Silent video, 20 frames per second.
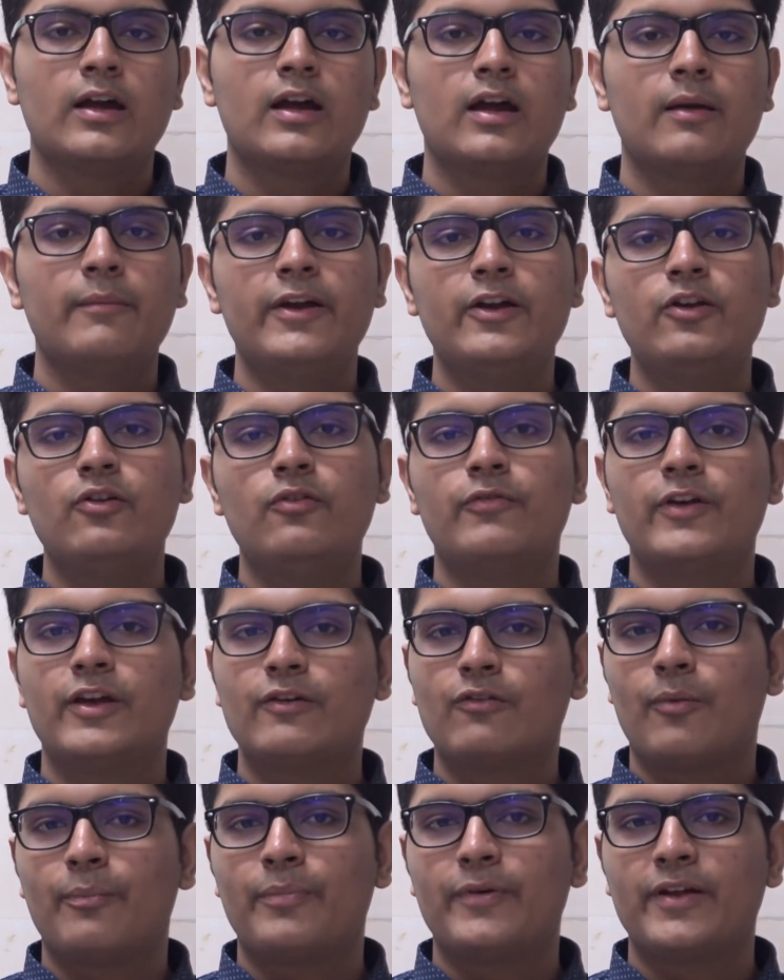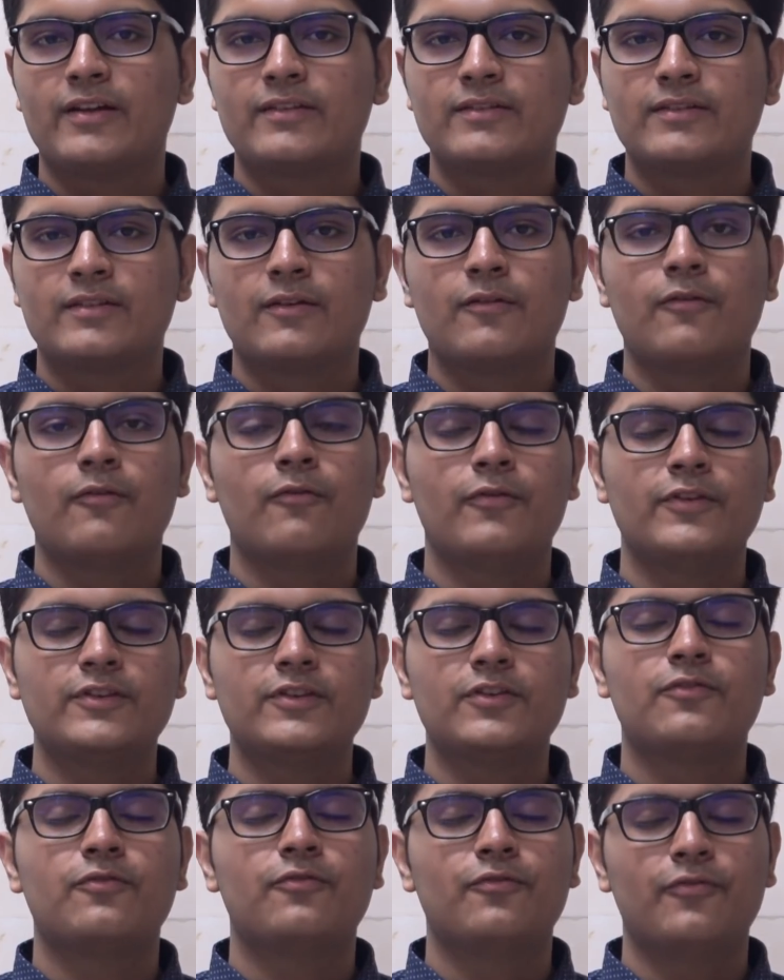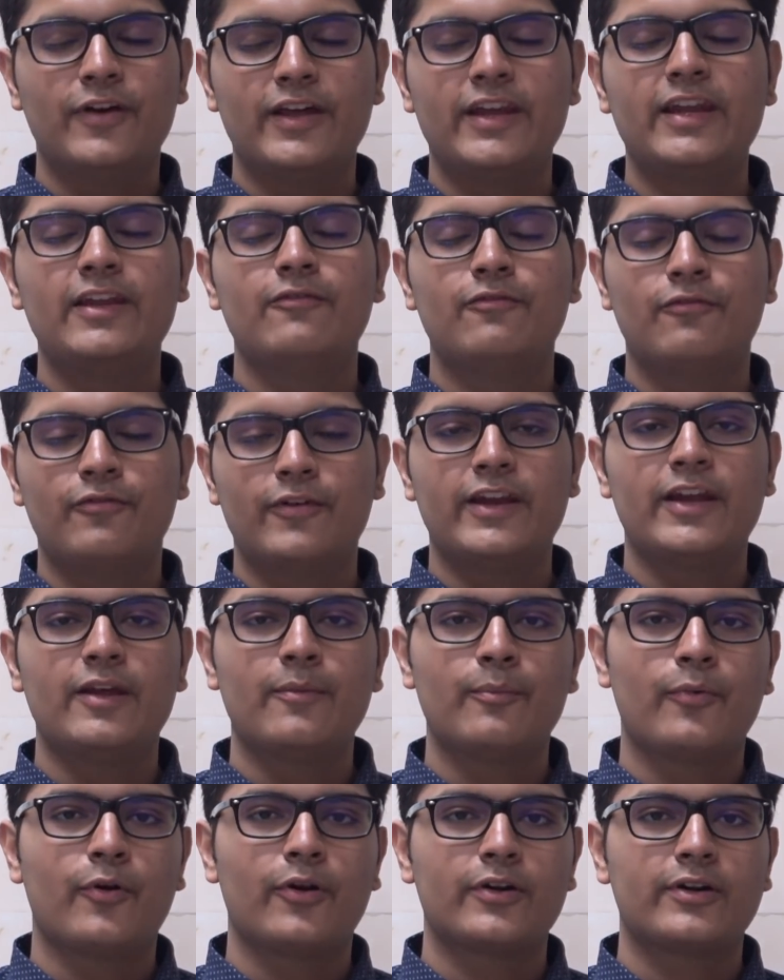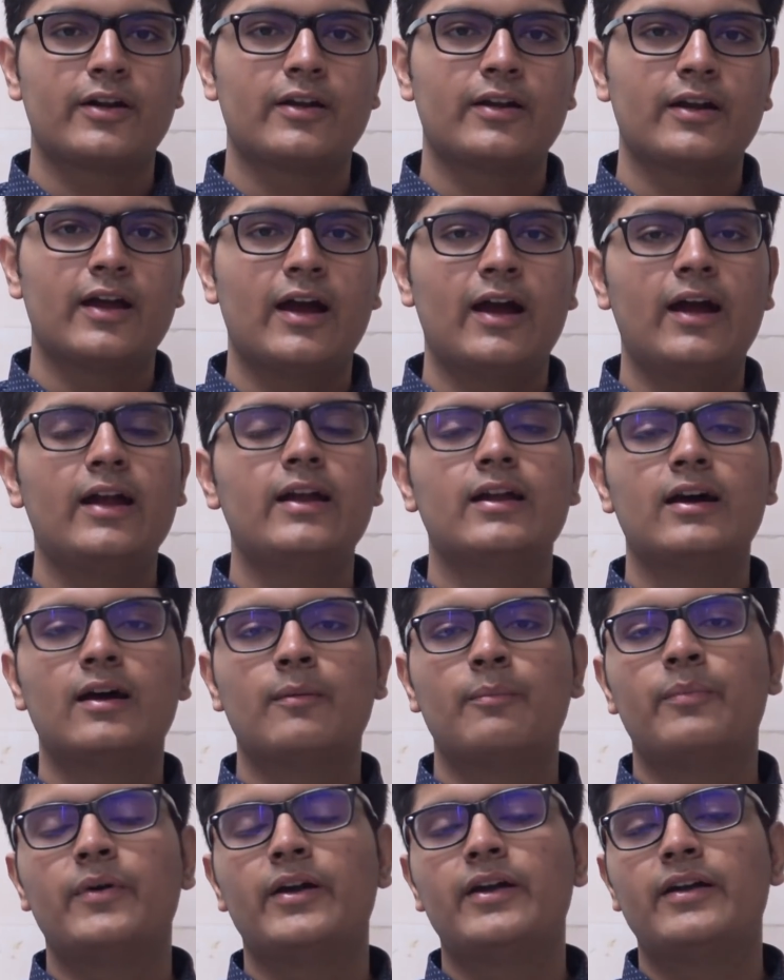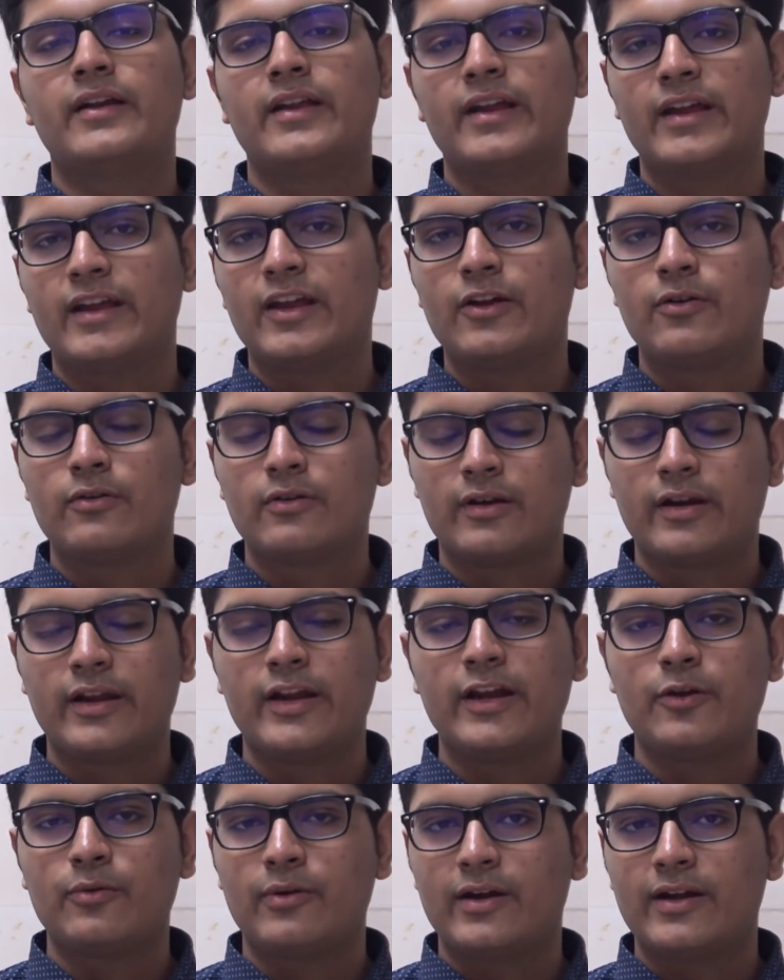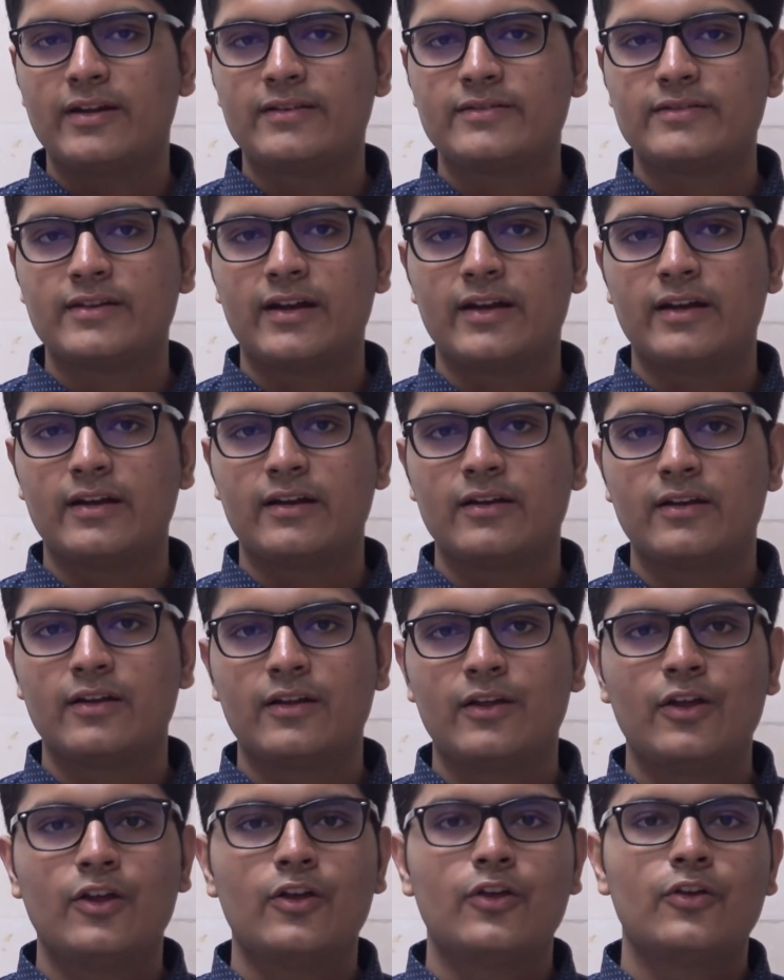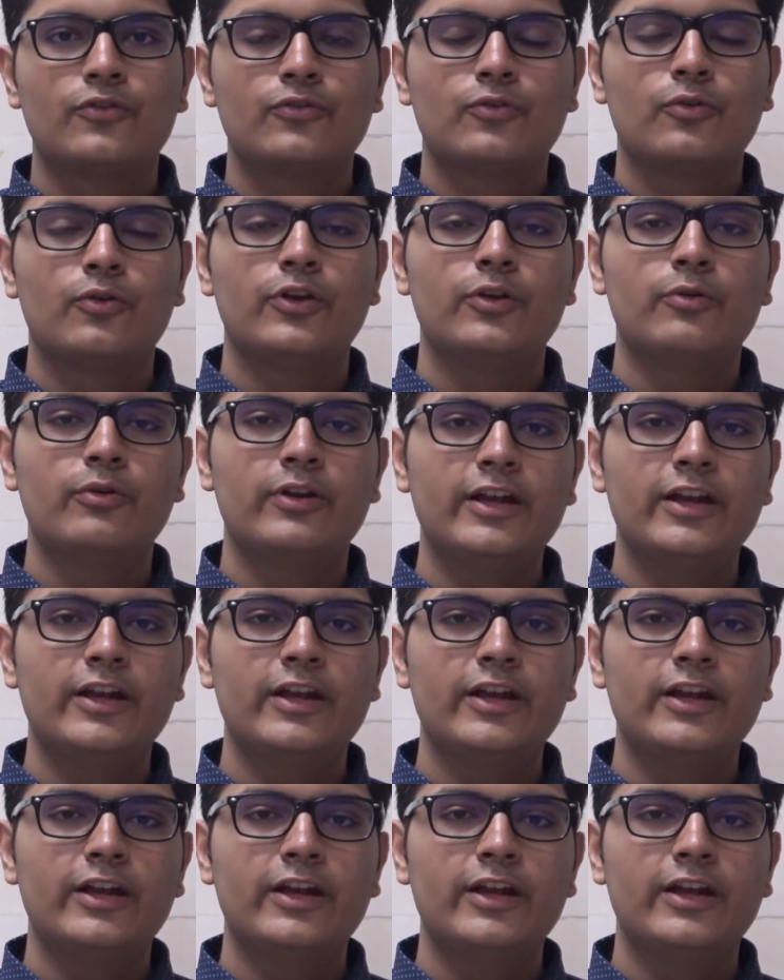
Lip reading: Coming to wave optics, which is very, very important and a bit tricky to understand. So you